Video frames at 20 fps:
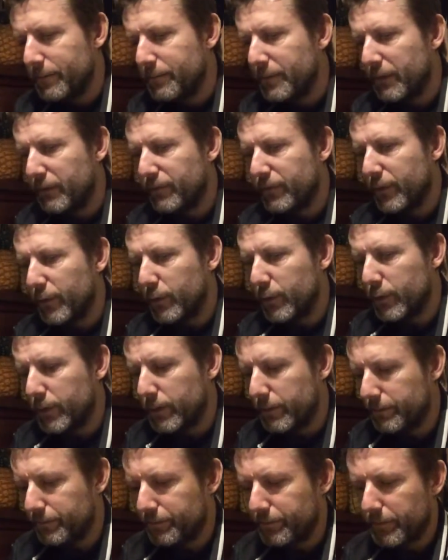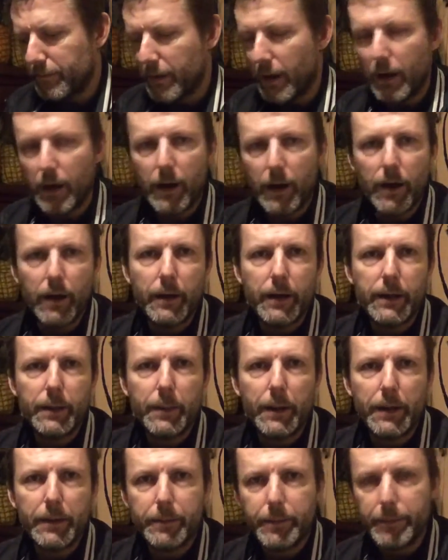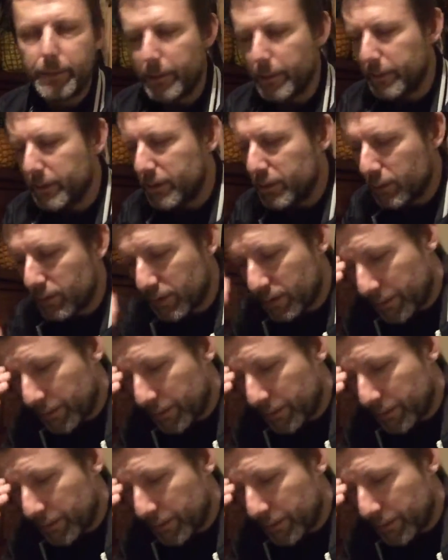And food. Anyway, what are we talking